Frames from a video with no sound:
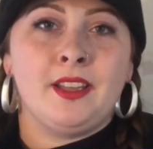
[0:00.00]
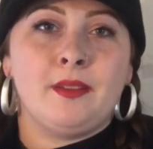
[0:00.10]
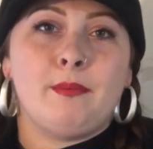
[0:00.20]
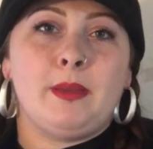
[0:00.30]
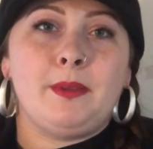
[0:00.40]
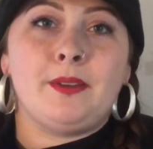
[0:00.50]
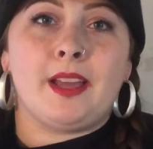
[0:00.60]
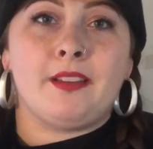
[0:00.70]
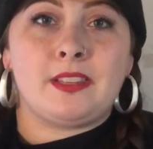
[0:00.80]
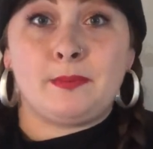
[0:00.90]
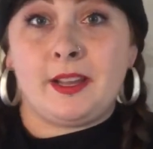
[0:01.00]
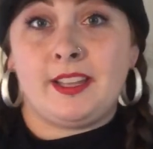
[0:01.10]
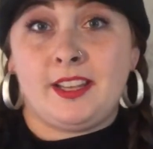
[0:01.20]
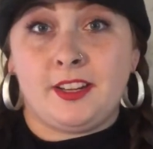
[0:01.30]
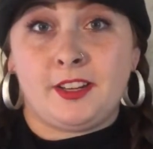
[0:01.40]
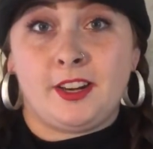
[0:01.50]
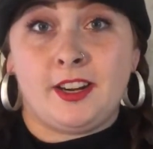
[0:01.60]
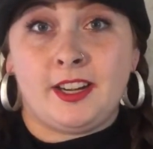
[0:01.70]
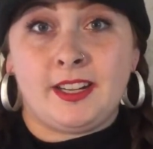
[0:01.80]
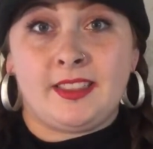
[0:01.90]
Maybe you have a spot in your
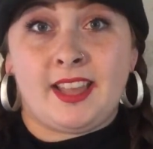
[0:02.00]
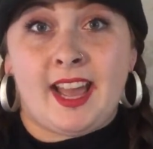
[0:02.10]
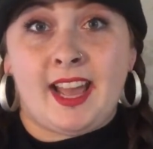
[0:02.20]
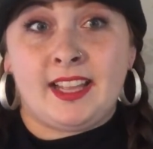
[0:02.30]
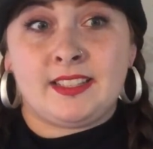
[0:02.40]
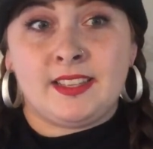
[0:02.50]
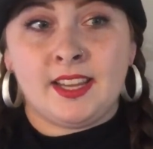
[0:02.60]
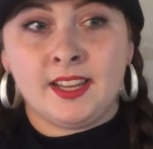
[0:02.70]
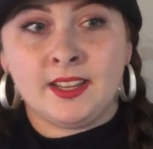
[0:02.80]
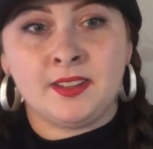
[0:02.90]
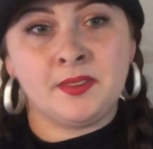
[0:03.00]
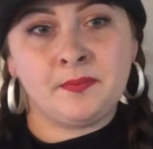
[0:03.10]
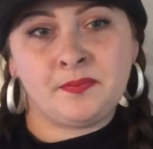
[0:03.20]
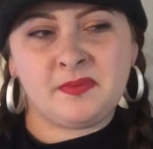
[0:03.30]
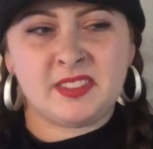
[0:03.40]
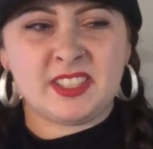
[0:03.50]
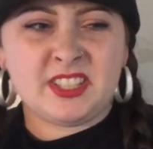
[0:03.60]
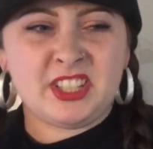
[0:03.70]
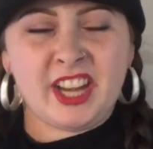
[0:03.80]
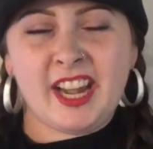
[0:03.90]
yard that's
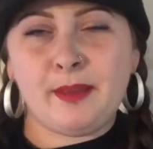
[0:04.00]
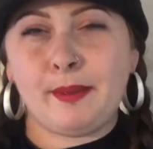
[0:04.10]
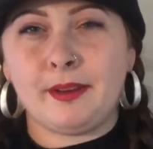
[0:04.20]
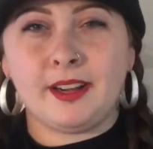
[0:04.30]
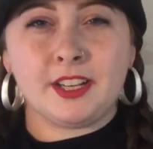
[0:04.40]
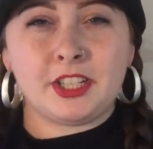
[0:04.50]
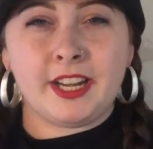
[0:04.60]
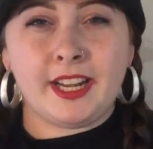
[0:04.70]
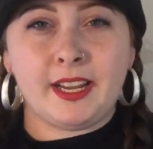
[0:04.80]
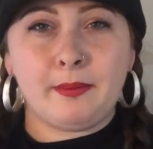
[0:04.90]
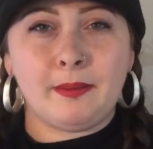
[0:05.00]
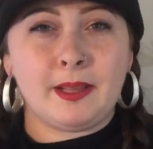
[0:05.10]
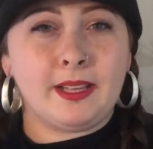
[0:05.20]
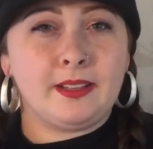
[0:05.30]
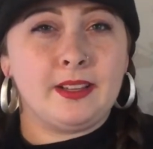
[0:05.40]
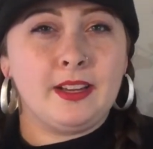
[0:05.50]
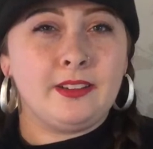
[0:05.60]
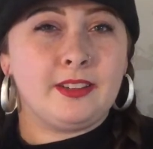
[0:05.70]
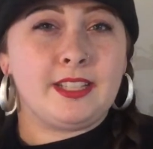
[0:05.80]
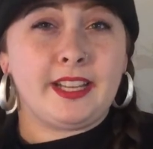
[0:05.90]
shady, maybe not shady, maybe it
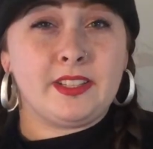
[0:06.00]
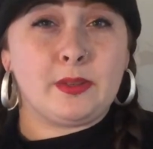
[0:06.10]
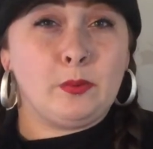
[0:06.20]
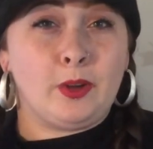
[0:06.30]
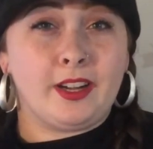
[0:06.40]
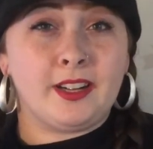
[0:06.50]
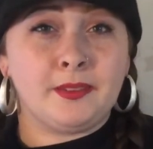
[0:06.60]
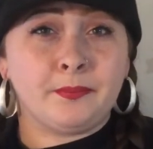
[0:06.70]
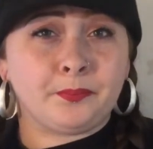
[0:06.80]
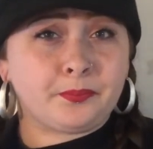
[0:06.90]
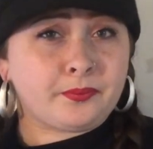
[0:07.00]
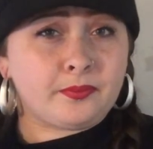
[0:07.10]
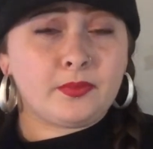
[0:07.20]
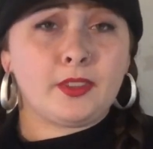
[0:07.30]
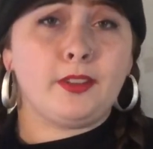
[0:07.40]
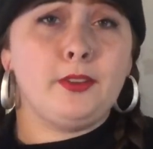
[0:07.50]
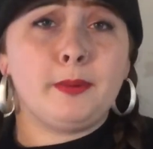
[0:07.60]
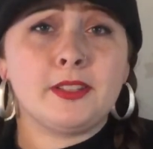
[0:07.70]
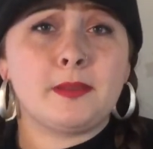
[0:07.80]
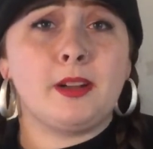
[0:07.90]
retains some water. What
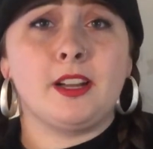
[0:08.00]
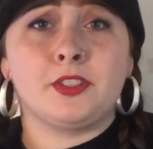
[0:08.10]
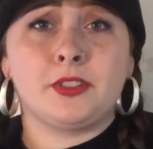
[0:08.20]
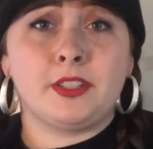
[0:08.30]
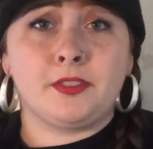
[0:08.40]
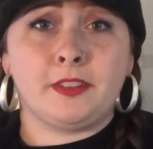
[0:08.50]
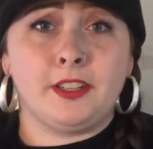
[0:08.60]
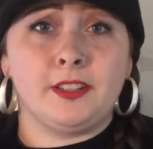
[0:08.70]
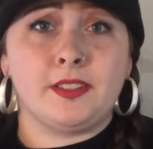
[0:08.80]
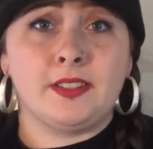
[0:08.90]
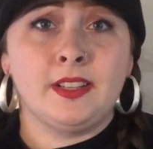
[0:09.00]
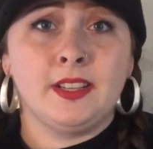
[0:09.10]
about some ostrich ferns?